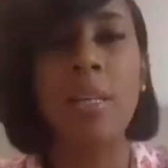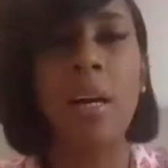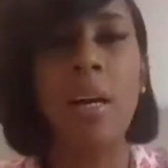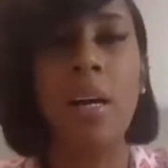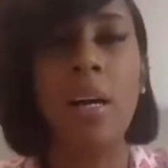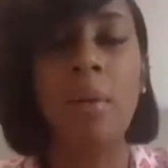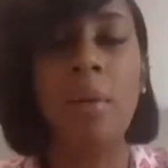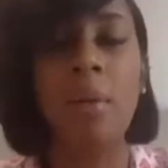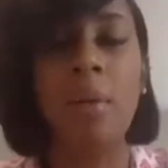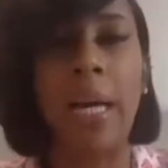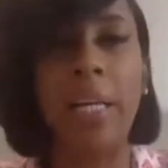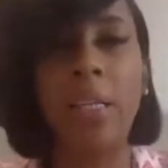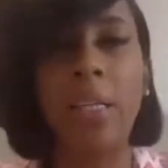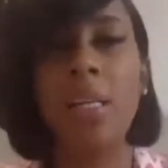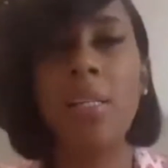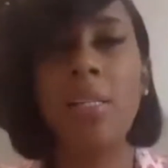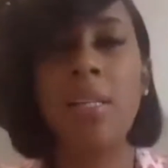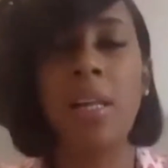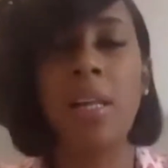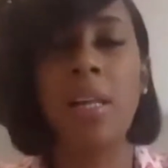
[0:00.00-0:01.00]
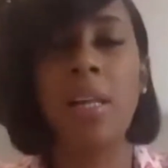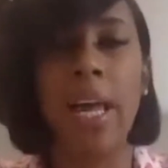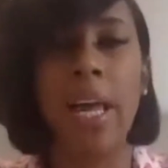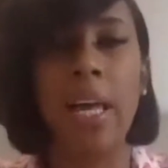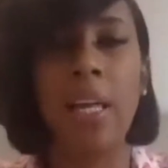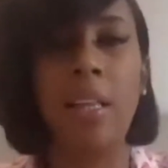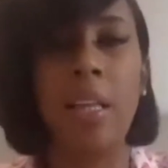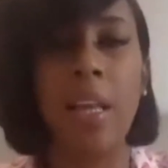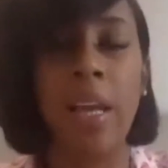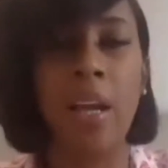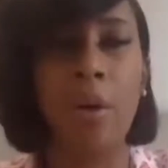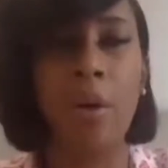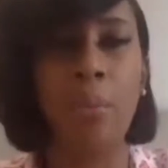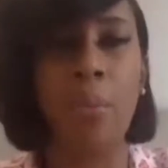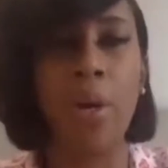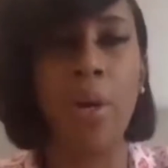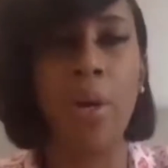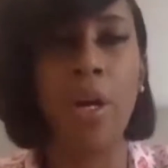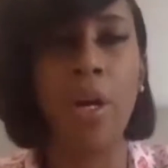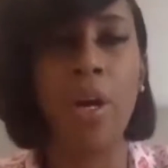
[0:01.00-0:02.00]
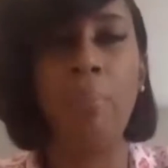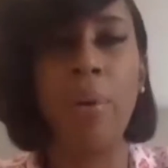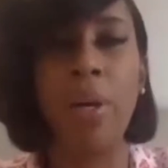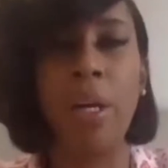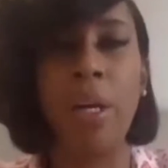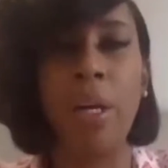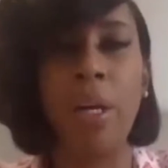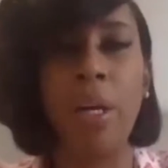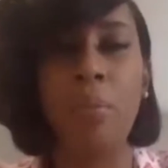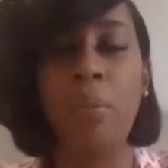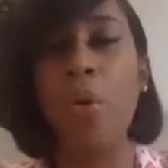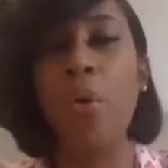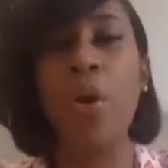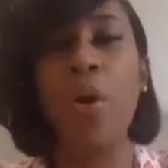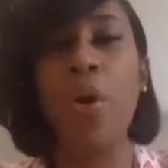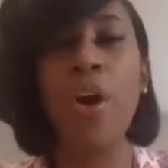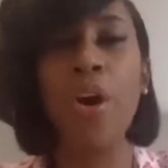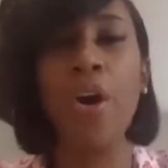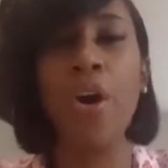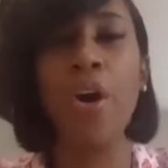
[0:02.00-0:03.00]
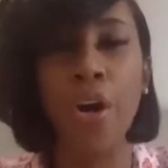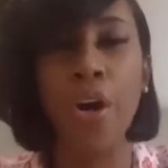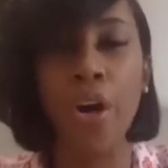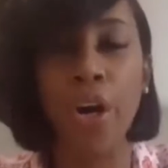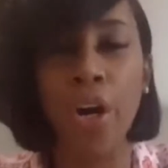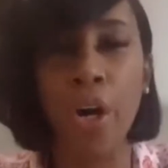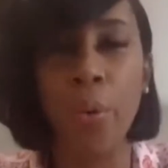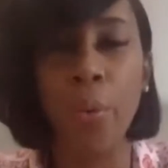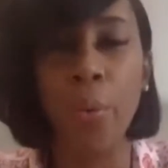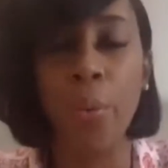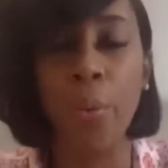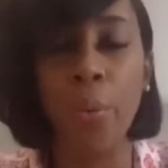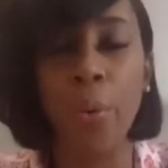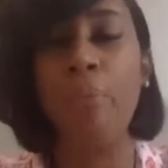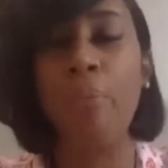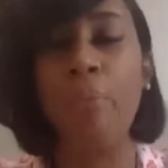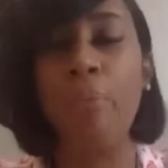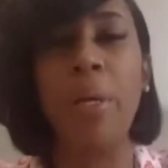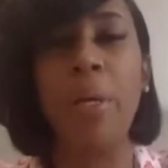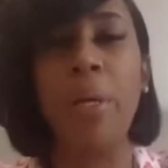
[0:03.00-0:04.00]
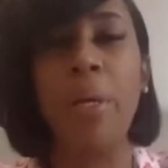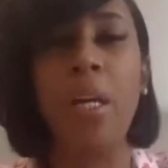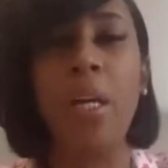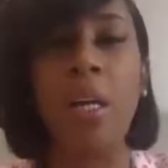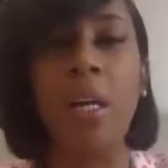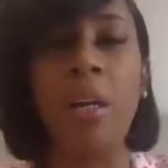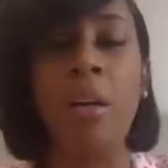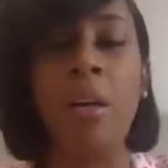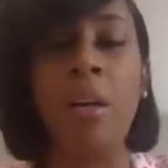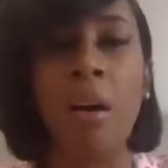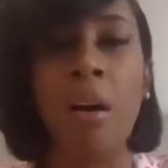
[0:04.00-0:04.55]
I think today we are being more heard. We are being,